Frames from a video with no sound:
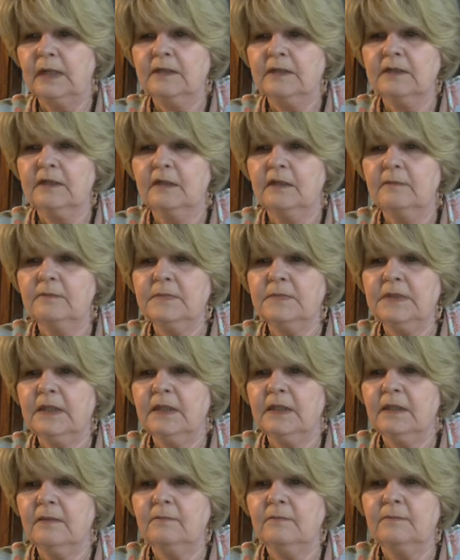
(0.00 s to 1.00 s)
I
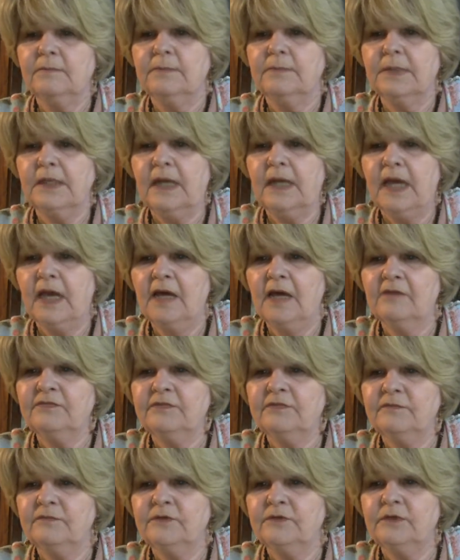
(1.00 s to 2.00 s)
thumbed up, but
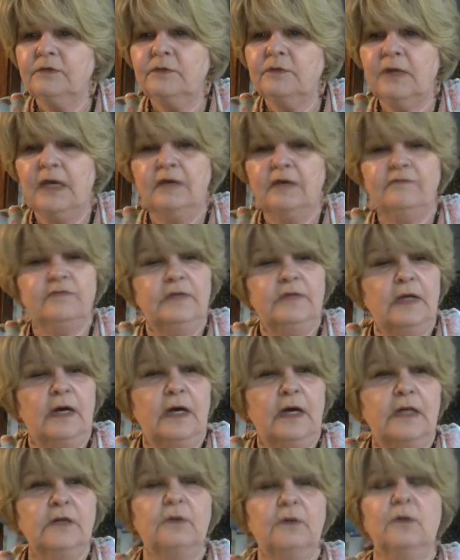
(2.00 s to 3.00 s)
half of you have
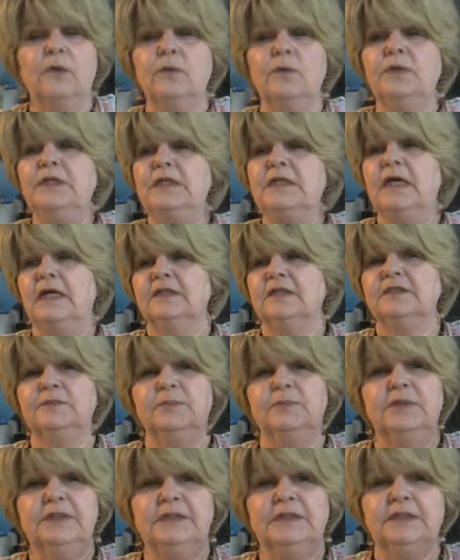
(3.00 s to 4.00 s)
not. Oh,
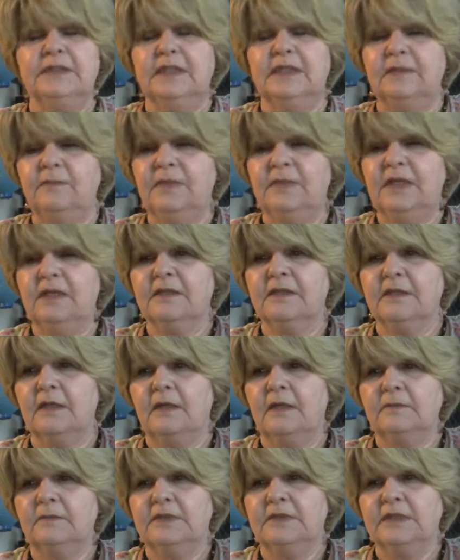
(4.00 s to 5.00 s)
yes, please give me a
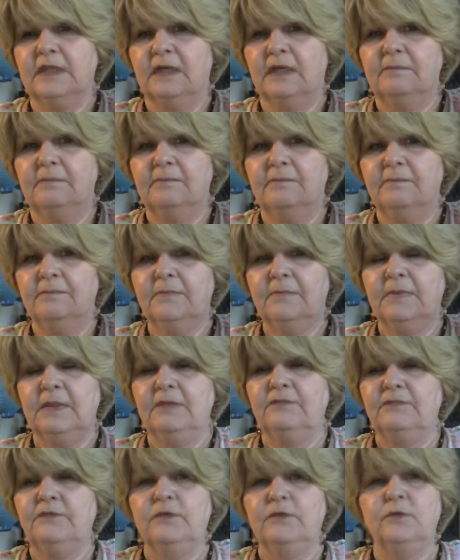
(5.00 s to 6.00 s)
thumbs up
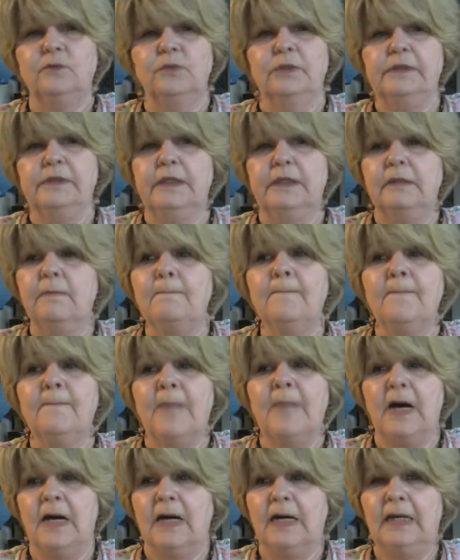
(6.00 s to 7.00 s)
if you wouldn't
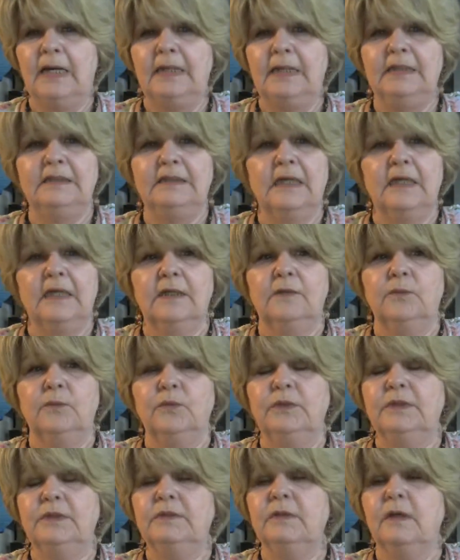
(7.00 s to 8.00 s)
mind.
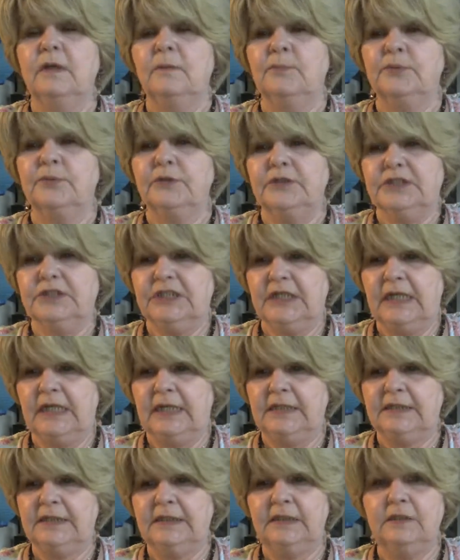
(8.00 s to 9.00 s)
I would
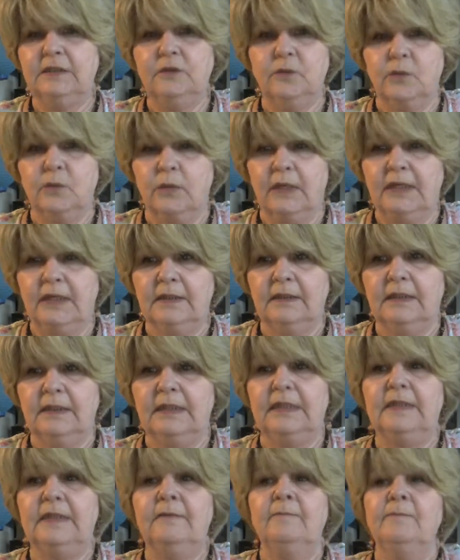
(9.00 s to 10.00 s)
appreciate it
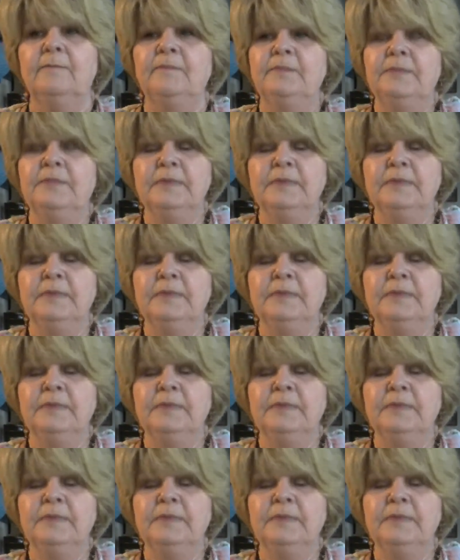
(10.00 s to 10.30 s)
greatly.